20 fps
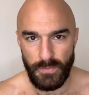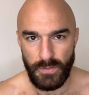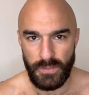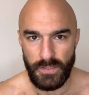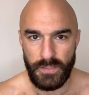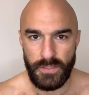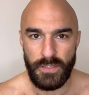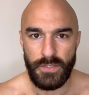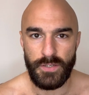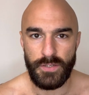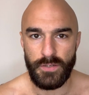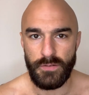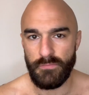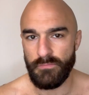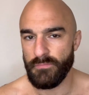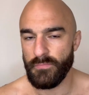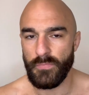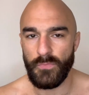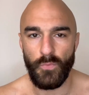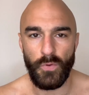decision
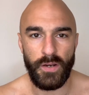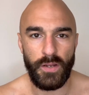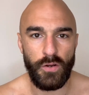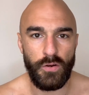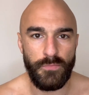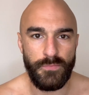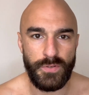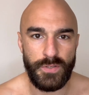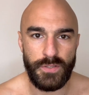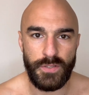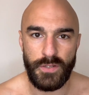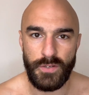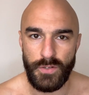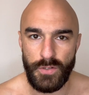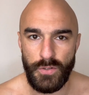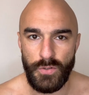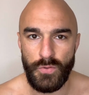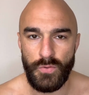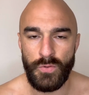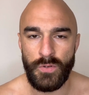when it comes to
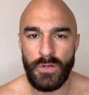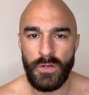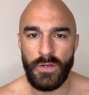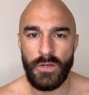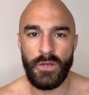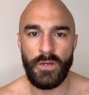noon,